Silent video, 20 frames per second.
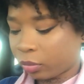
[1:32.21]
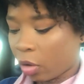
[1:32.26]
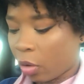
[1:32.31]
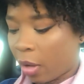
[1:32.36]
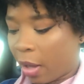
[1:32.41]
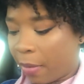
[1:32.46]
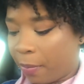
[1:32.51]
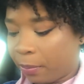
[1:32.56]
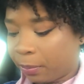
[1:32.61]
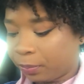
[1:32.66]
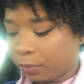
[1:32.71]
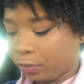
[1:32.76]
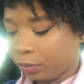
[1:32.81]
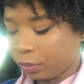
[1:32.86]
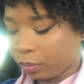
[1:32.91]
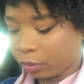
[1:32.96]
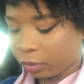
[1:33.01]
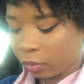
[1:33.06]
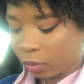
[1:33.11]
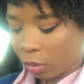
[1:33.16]
Okay.
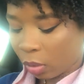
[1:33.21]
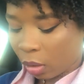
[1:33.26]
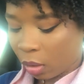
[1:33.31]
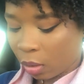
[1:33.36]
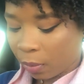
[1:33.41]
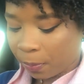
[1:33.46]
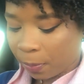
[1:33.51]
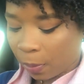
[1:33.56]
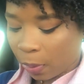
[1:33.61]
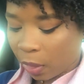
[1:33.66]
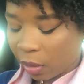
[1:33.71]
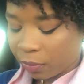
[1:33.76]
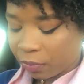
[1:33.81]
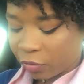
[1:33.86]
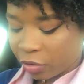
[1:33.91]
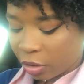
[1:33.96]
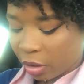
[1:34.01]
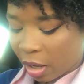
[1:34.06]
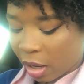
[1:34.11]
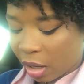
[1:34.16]

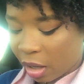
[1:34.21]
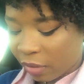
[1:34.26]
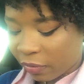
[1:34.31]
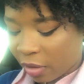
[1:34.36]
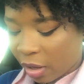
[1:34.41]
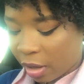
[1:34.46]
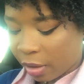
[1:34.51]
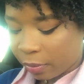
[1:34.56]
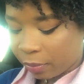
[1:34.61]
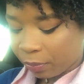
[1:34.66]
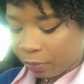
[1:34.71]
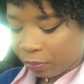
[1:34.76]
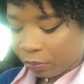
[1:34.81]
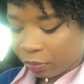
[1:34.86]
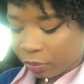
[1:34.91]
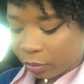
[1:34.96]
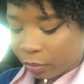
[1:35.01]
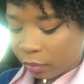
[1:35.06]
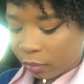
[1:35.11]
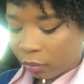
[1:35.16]
So yeah, I've got
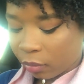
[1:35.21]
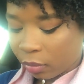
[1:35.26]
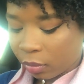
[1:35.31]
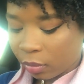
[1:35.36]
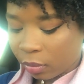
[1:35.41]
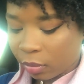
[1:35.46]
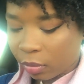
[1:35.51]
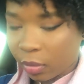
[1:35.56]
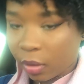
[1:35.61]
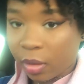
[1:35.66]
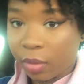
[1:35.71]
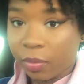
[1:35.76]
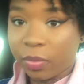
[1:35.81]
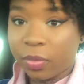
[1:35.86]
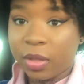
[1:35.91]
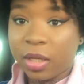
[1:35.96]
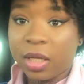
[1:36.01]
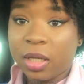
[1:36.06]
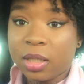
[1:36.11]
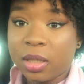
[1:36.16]

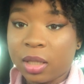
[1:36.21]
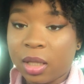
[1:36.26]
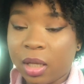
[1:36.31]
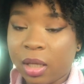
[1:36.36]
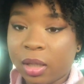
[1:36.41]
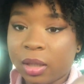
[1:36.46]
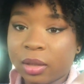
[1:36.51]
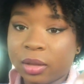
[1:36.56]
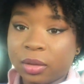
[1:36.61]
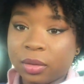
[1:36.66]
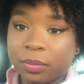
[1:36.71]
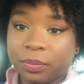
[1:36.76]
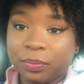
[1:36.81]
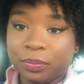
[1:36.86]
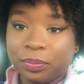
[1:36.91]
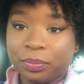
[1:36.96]
these things.